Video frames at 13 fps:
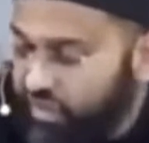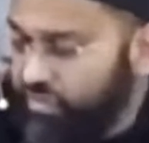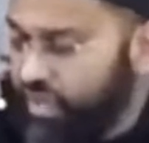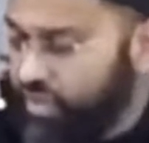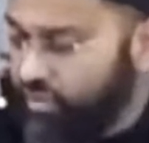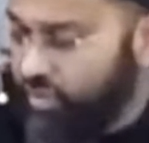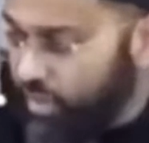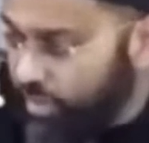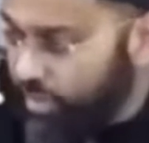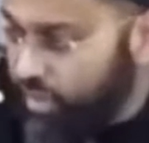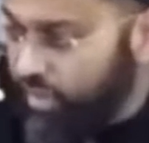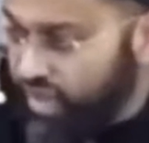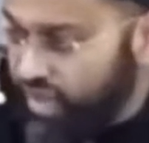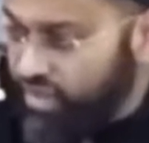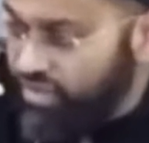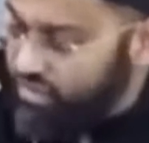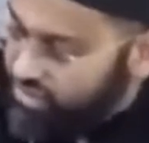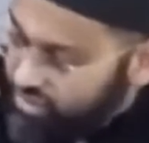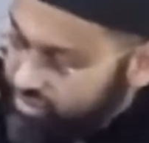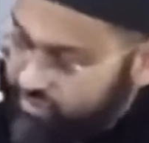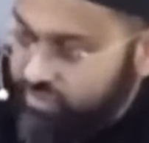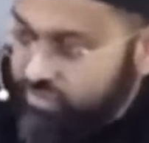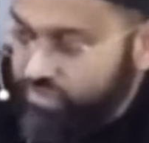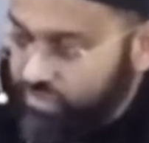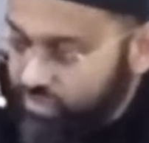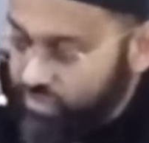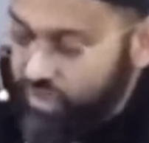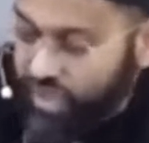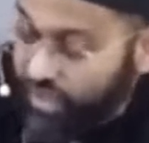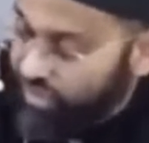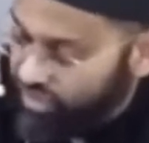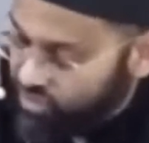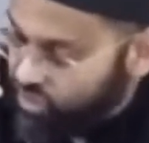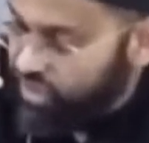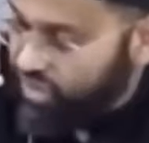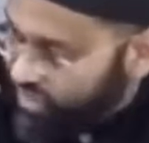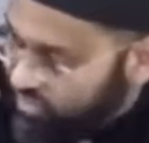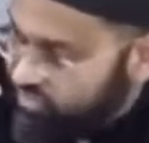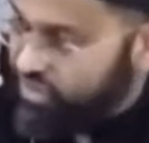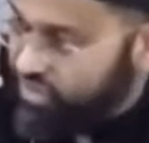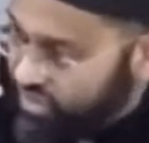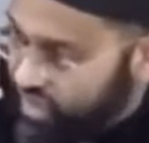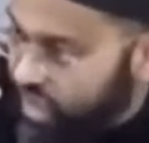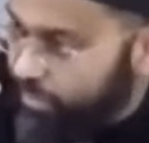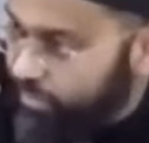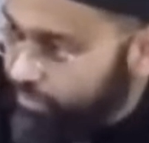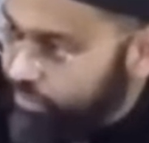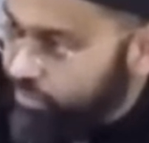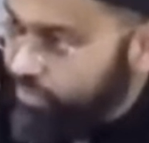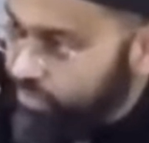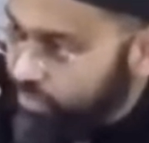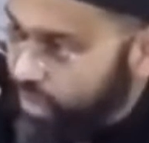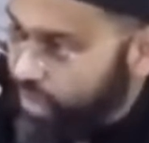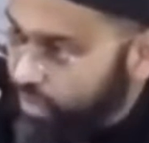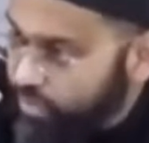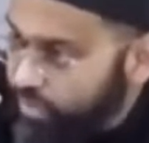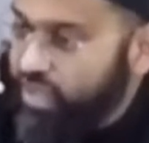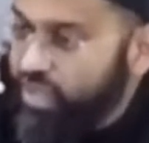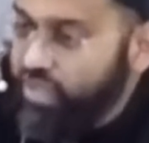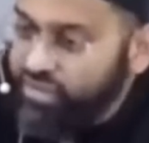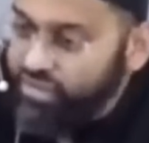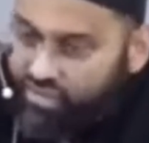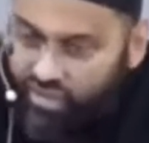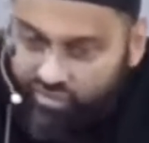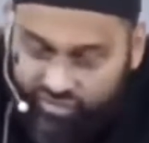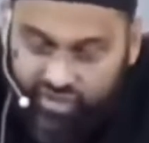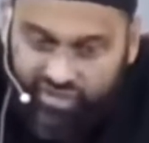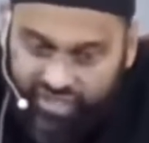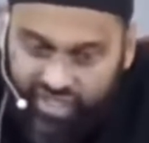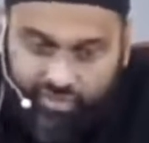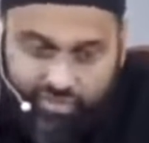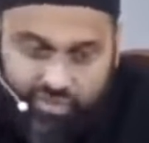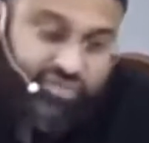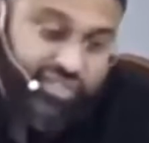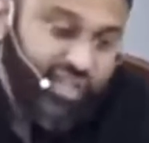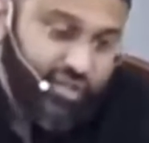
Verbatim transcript: have met people that have actually left Islam because of these types of